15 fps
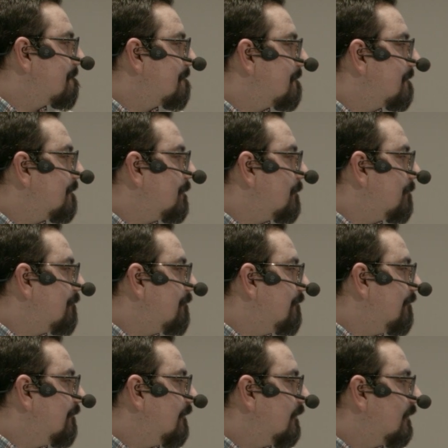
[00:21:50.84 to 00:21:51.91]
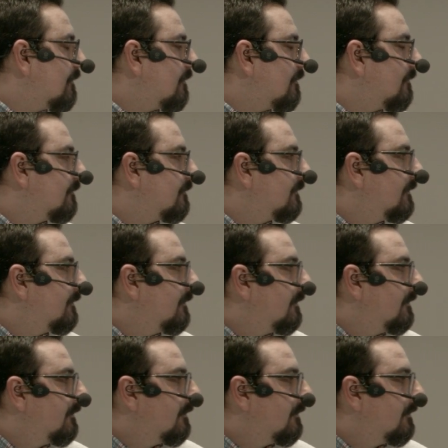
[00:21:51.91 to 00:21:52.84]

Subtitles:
(no one is talking)